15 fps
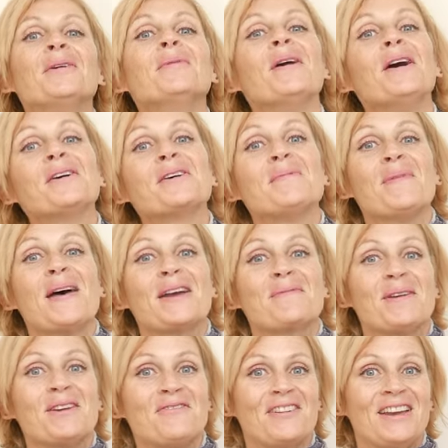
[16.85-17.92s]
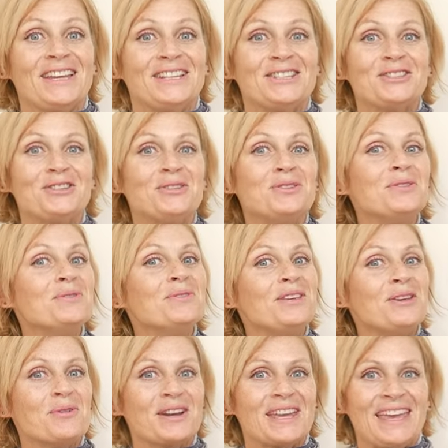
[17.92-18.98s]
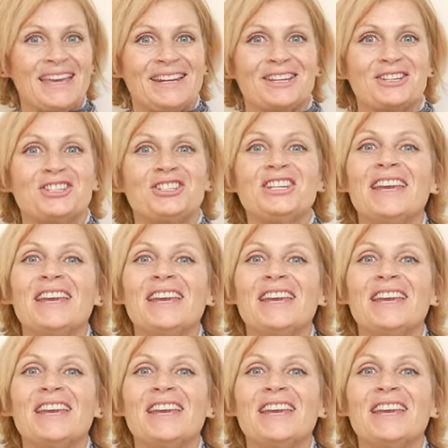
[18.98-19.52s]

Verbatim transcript: Welcome back, my friends, to the Organixx